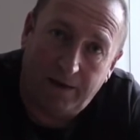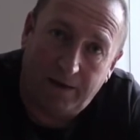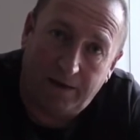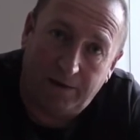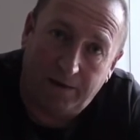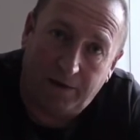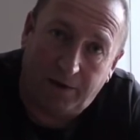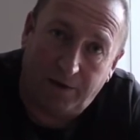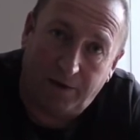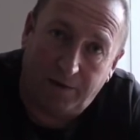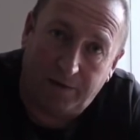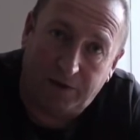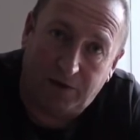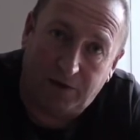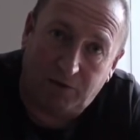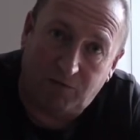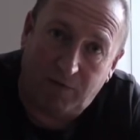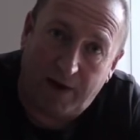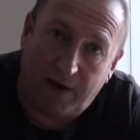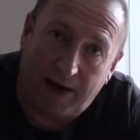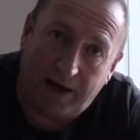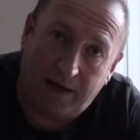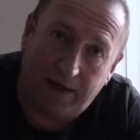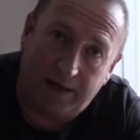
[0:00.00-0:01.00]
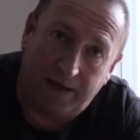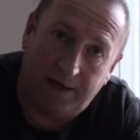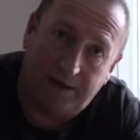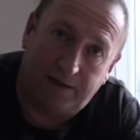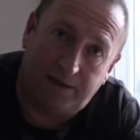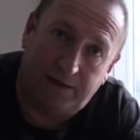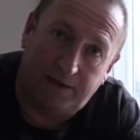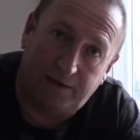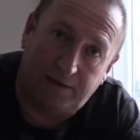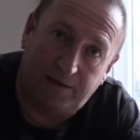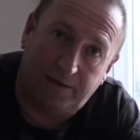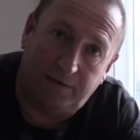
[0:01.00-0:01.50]
going directly
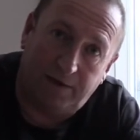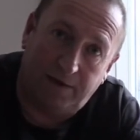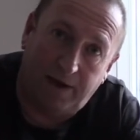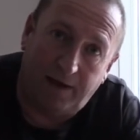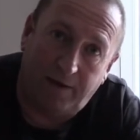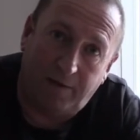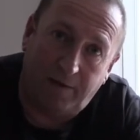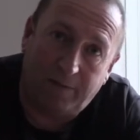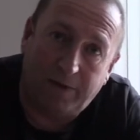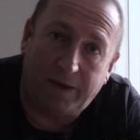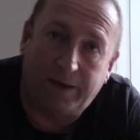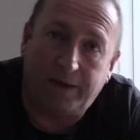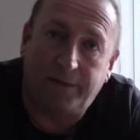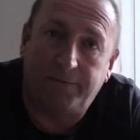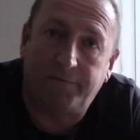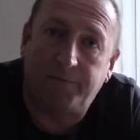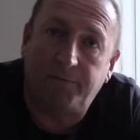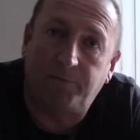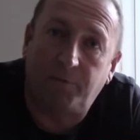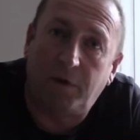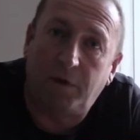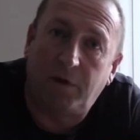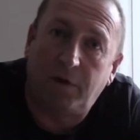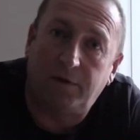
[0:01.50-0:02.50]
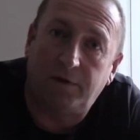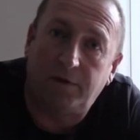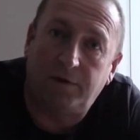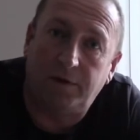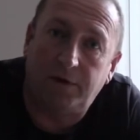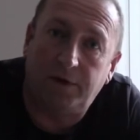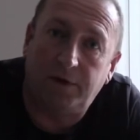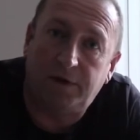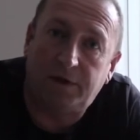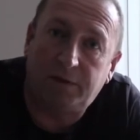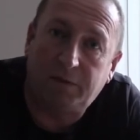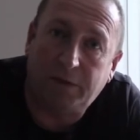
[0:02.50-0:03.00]
to helping
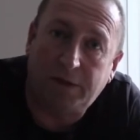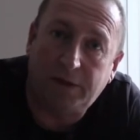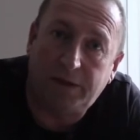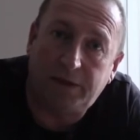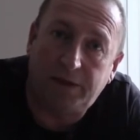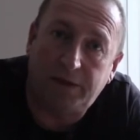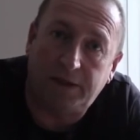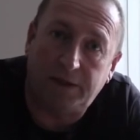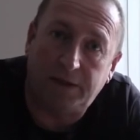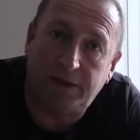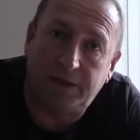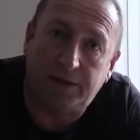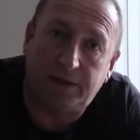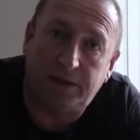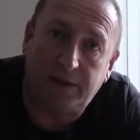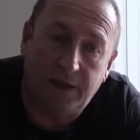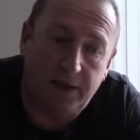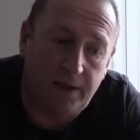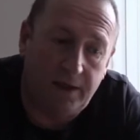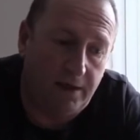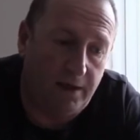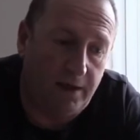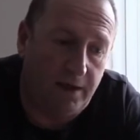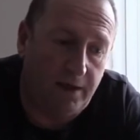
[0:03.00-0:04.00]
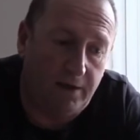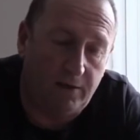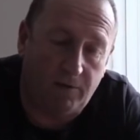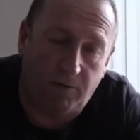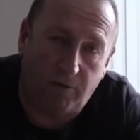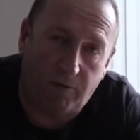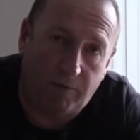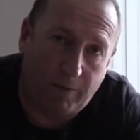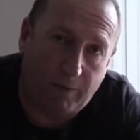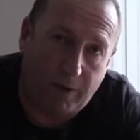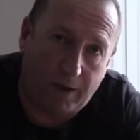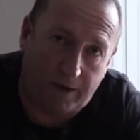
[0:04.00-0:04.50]
the species in
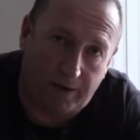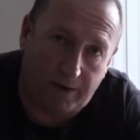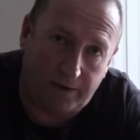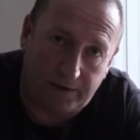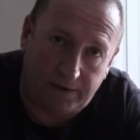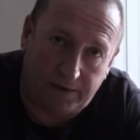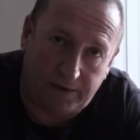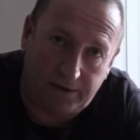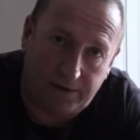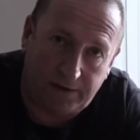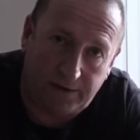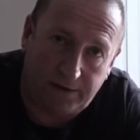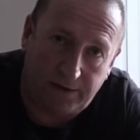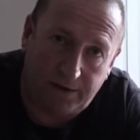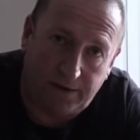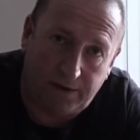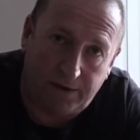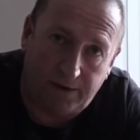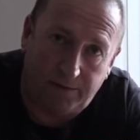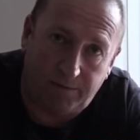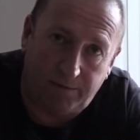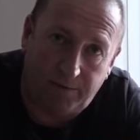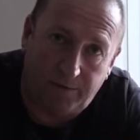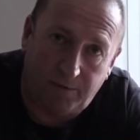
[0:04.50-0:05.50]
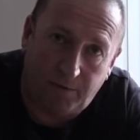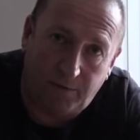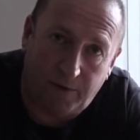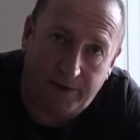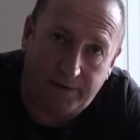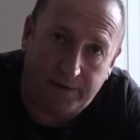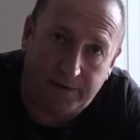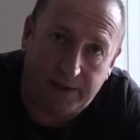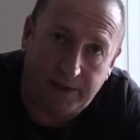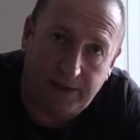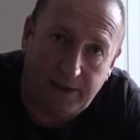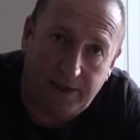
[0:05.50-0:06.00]
all parts um, where
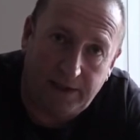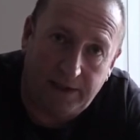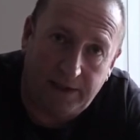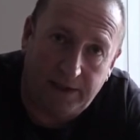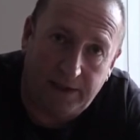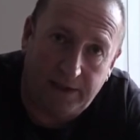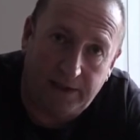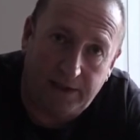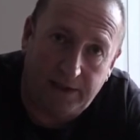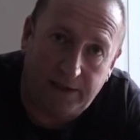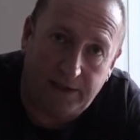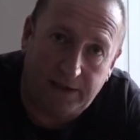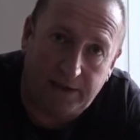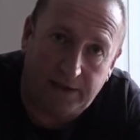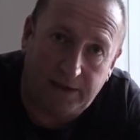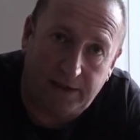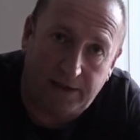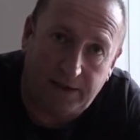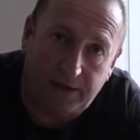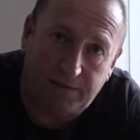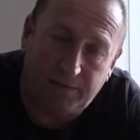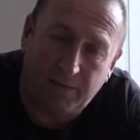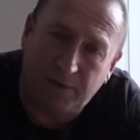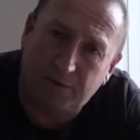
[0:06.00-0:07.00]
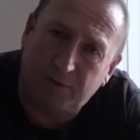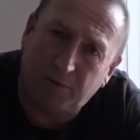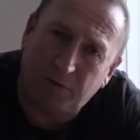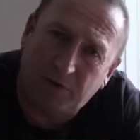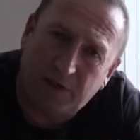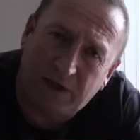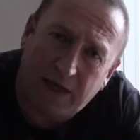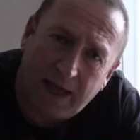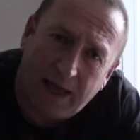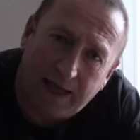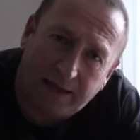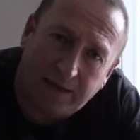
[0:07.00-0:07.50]
it's needed. It's, it's much more
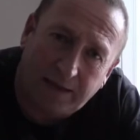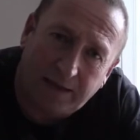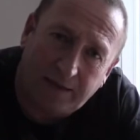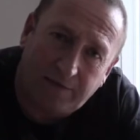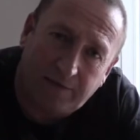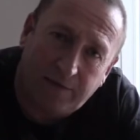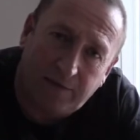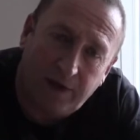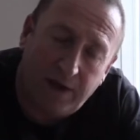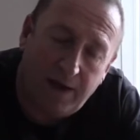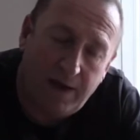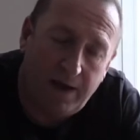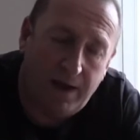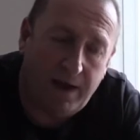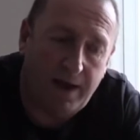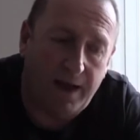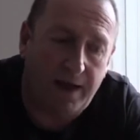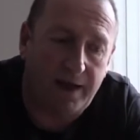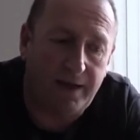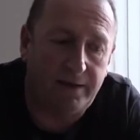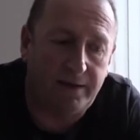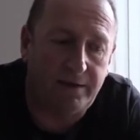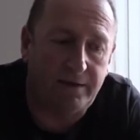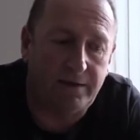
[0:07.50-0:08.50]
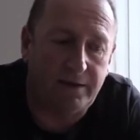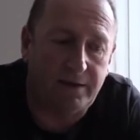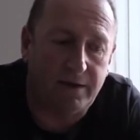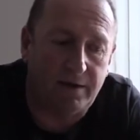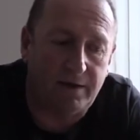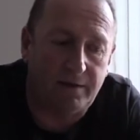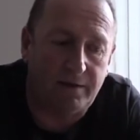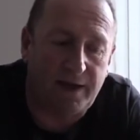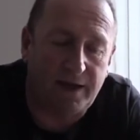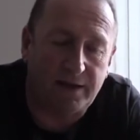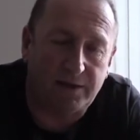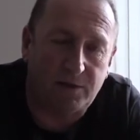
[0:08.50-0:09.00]
selective and
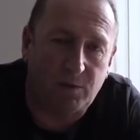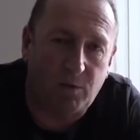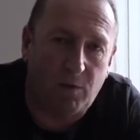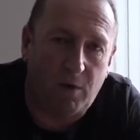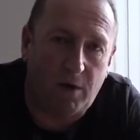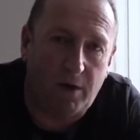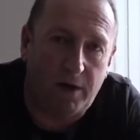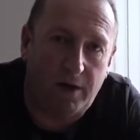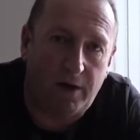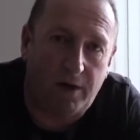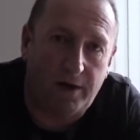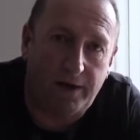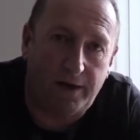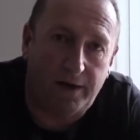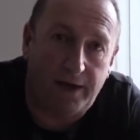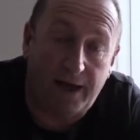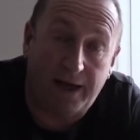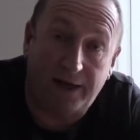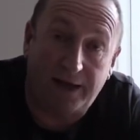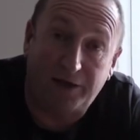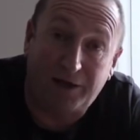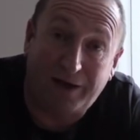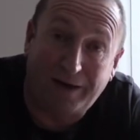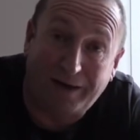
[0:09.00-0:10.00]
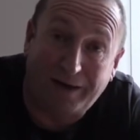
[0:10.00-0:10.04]
that's why I actually